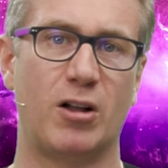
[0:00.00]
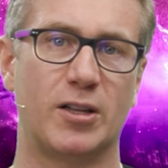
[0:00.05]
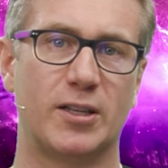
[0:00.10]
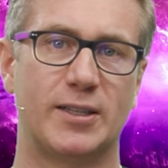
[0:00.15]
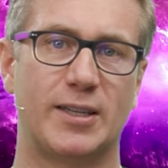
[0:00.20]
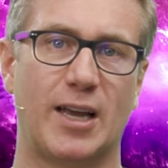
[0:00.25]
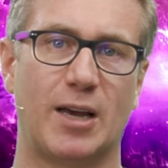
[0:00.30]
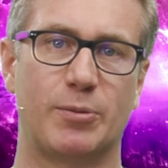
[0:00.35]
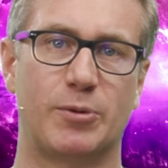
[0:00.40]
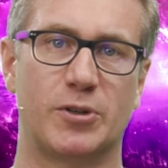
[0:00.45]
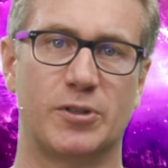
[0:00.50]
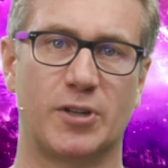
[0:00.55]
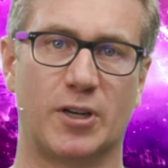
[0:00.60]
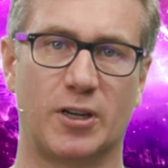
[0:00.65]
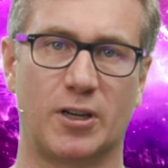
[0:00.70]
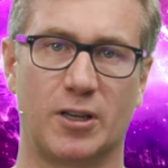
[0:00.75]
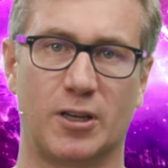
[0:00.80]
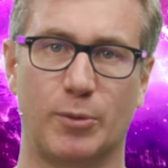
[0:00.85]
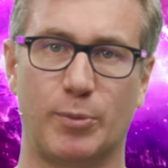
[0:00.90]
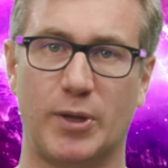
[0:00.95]
all adapters are
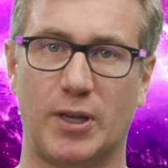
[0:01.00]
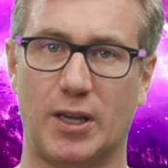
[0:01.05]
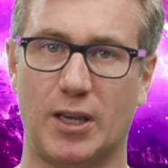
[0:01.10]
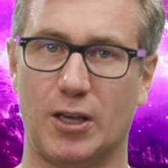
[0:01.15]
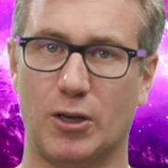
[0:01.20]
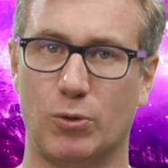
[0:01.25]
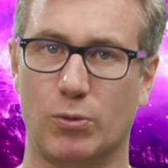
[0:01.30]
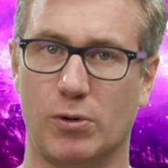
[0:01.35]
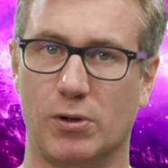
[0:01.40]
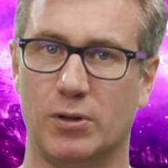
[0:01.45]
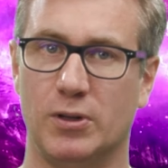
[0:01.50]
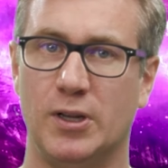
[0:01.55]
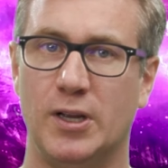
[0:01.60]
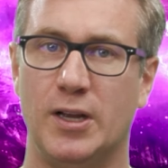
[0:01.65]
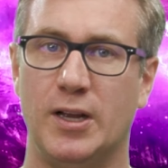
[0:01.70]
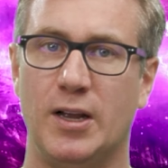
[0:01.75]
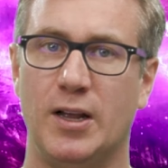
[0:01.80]
going to be equal.